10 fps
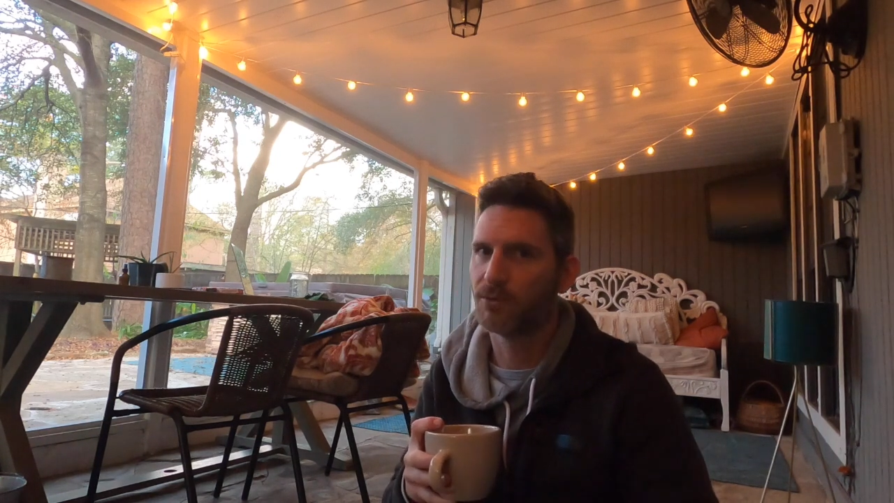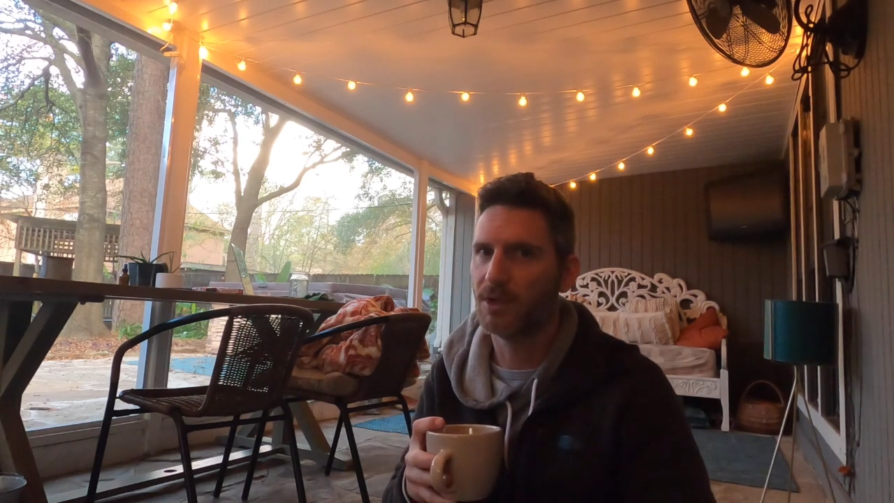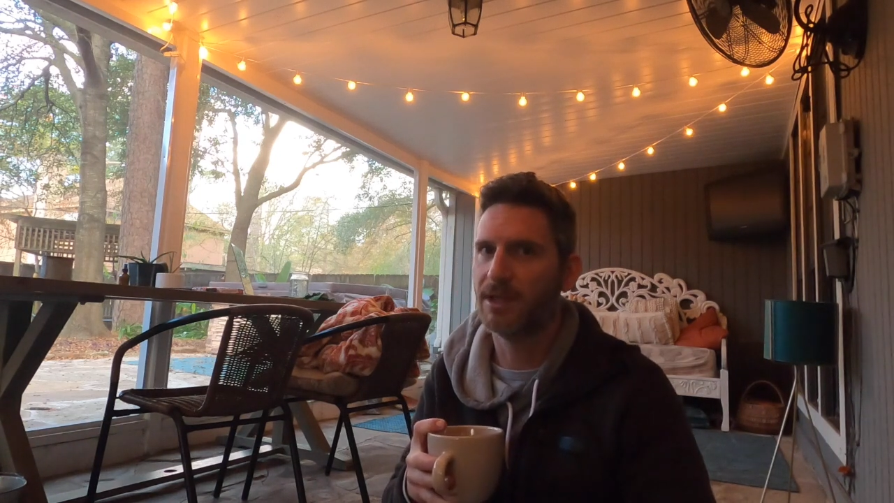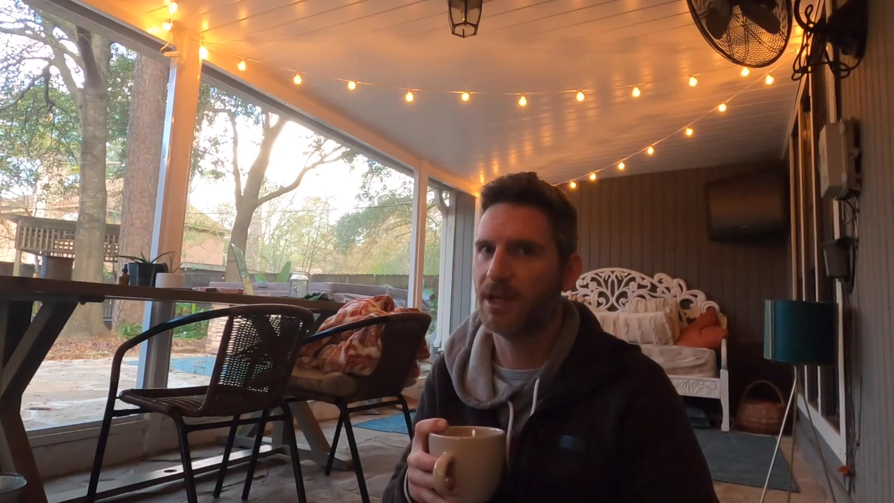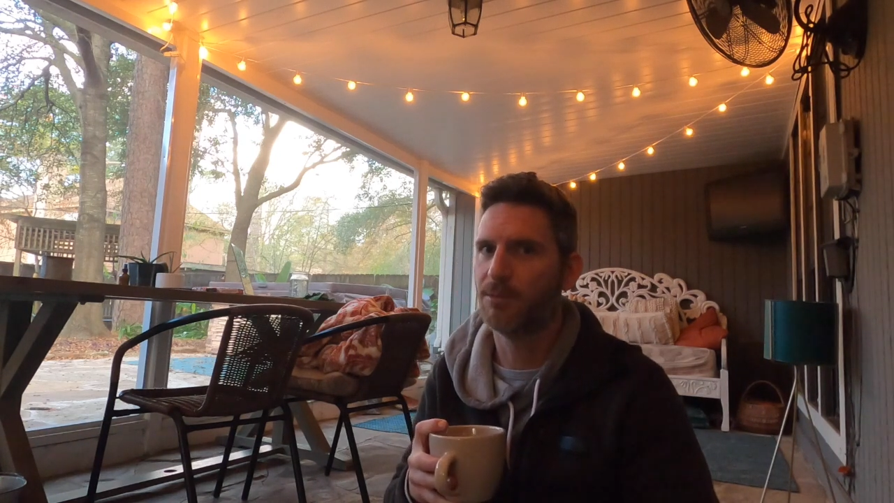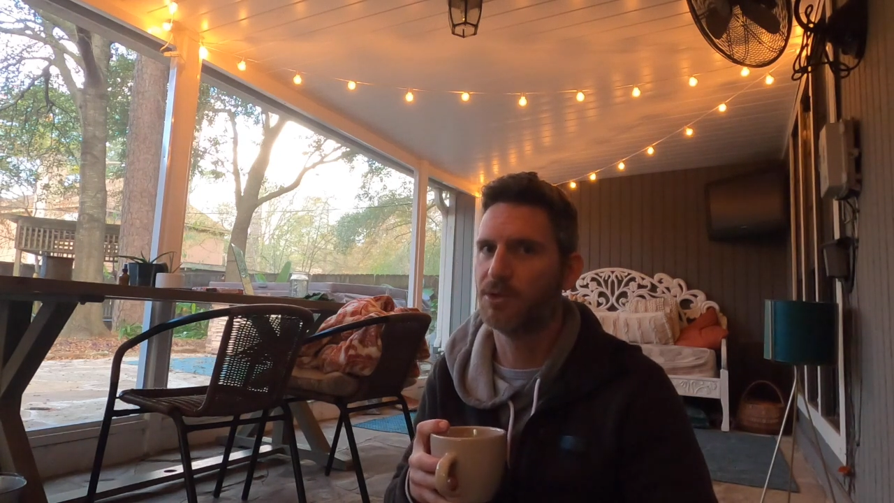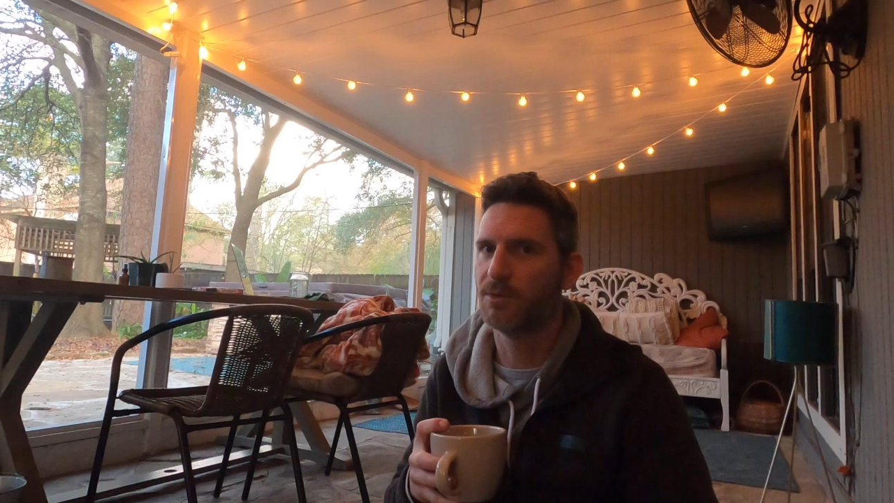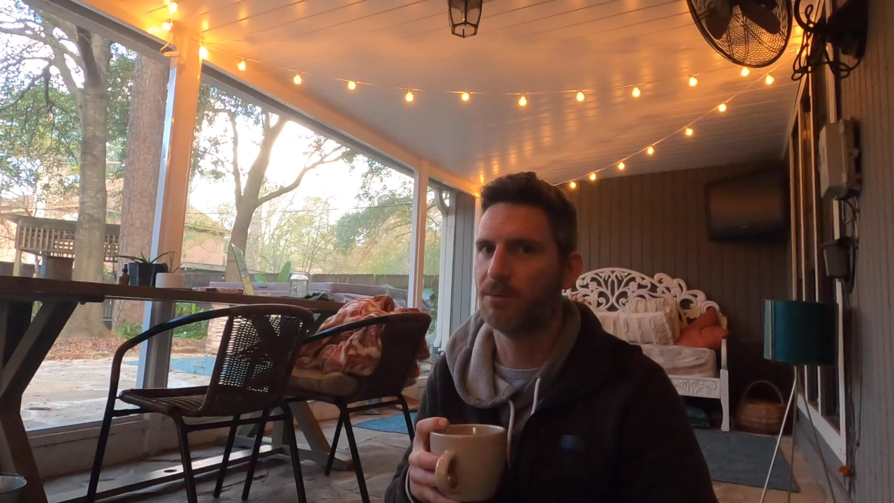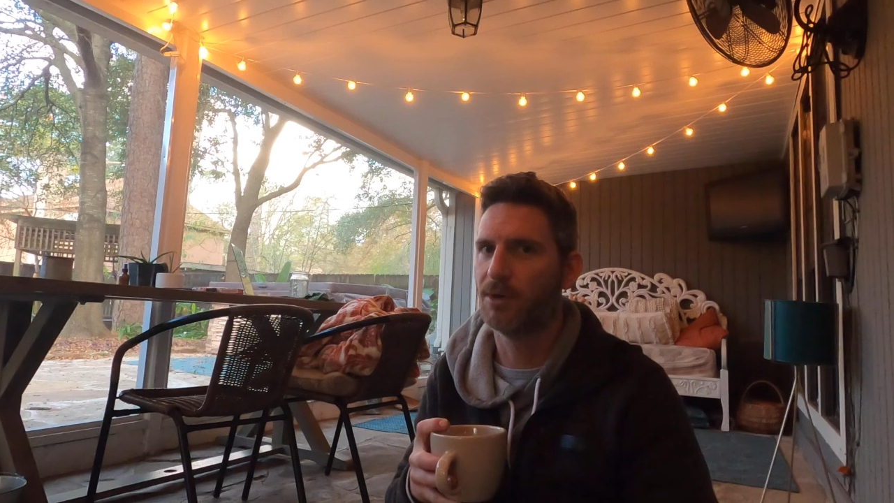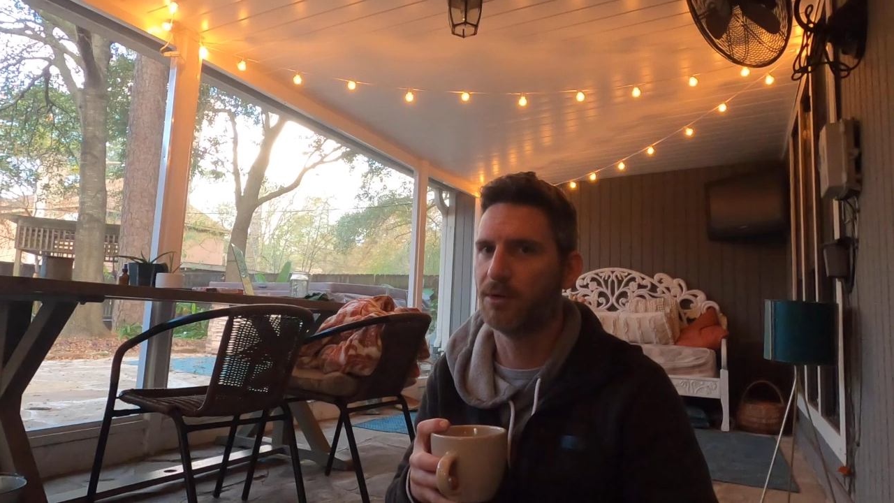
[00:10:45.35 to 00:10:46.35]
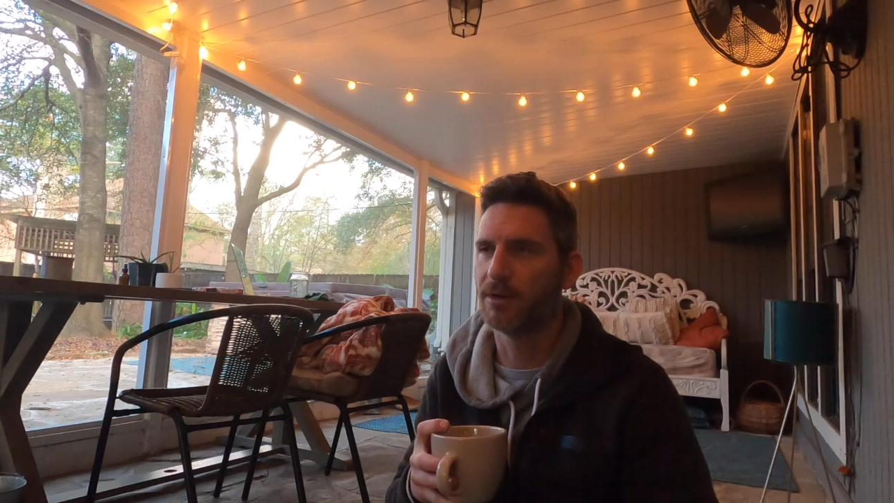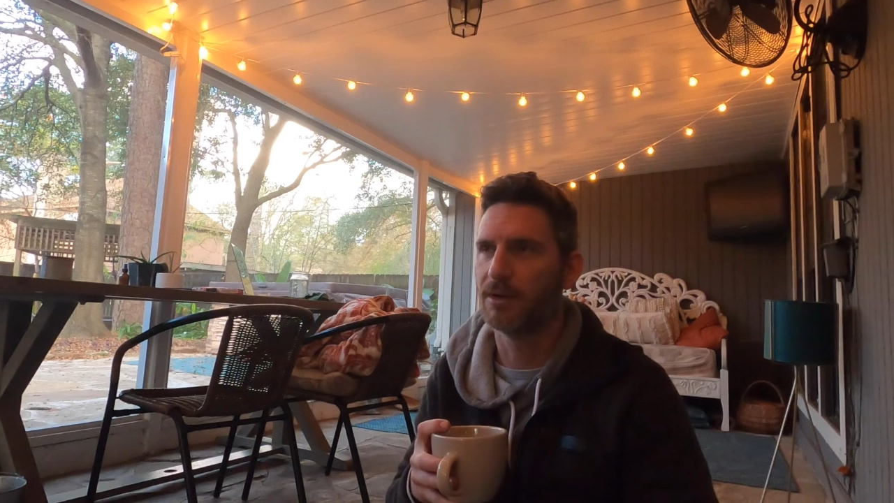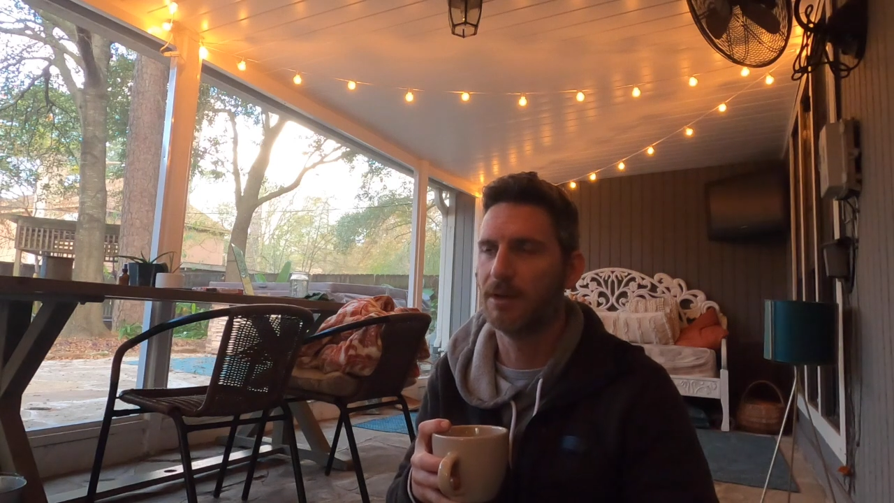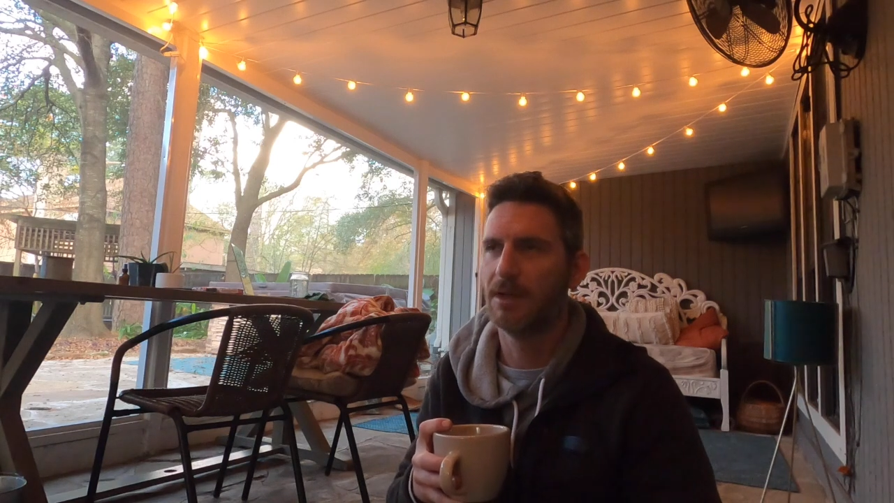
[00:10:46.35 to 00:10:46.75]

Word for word: really helps you in poker.